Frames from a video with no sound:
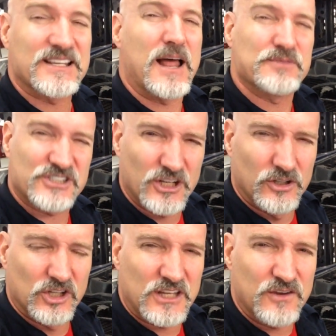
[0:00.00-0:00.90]
that I'm still
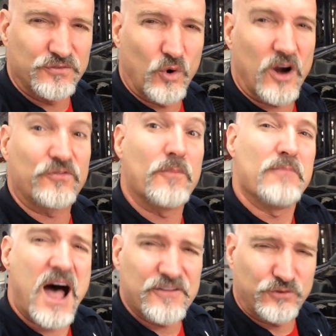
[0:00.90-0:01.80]
looking for for
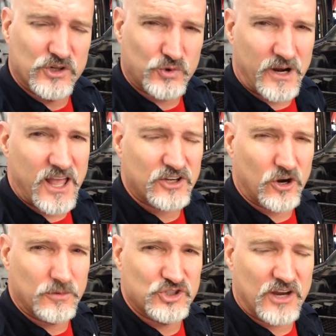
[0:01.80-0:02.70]
my 429
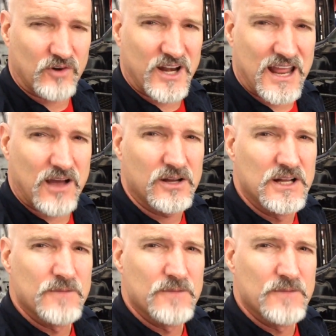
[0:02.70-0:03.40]
Cobra Jet right now